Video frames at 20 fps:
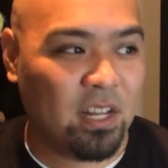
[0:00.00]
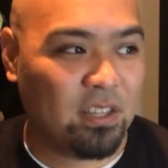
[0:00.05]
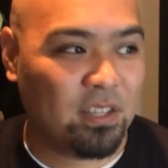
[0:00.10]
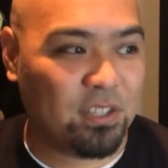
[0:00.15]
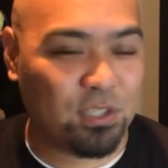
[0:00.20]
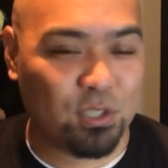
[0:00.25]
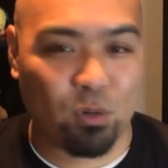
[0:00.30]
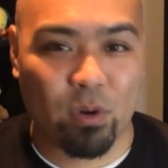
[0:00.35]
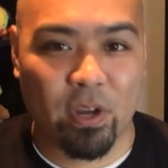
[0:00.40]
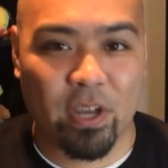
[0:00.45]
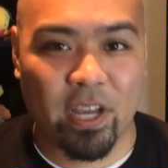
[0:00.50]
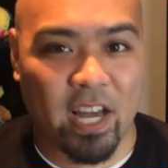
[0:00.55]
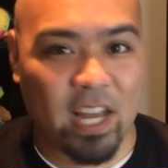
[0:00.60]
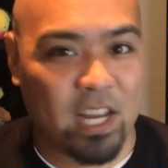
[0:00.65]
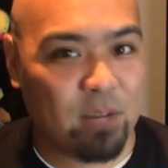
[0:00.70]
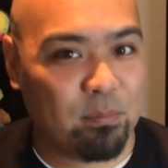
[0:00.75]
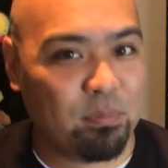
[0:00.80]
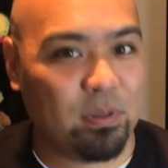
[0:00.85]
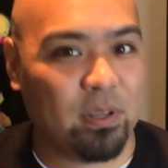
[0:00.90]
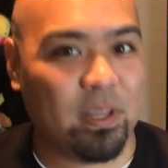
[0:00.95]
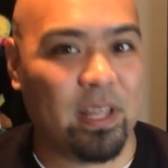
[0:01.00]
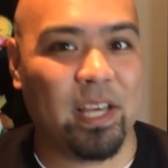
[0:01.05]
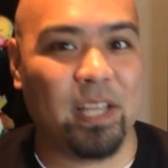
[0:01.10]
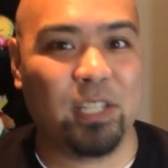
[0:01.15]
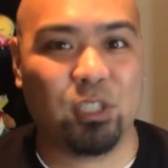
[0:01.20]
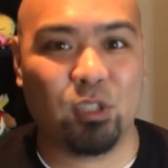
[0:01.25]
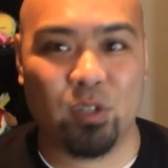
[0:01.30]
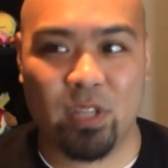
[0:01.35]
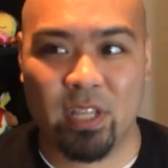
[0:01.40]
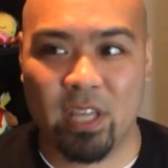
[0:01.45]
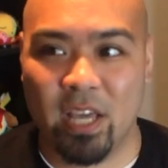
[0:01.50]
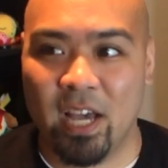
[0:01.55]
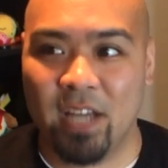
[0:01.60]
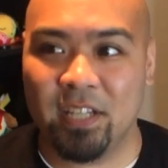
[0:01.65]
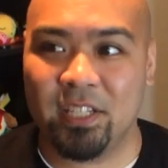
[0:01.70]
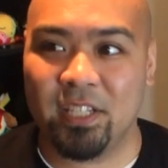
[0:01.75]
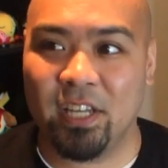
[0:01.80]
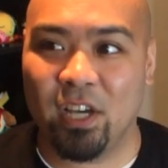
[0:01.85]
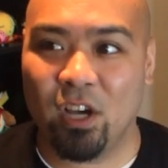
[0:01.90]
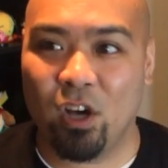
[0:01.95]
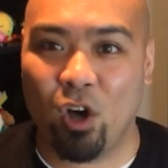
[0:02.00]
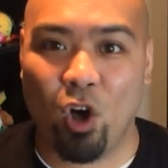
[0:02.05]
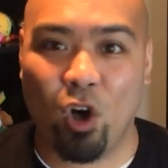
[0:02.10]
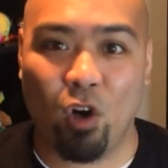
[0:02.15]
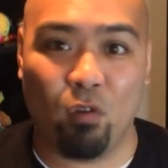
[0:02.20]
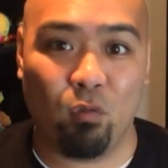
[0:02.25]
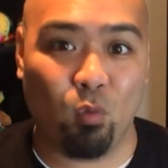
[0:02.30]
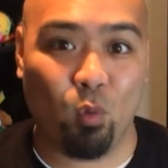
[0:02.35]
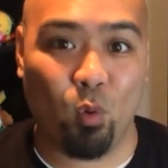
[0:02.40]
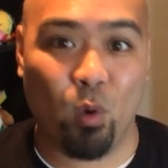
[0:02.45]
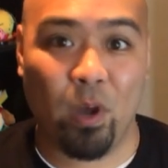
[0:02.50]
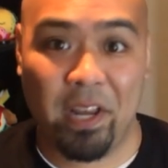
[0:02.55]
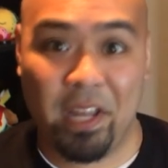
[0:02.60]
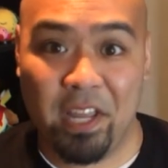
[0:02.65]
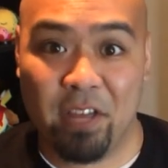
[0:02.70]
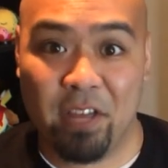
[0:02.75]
the story kind of plays with the idea of what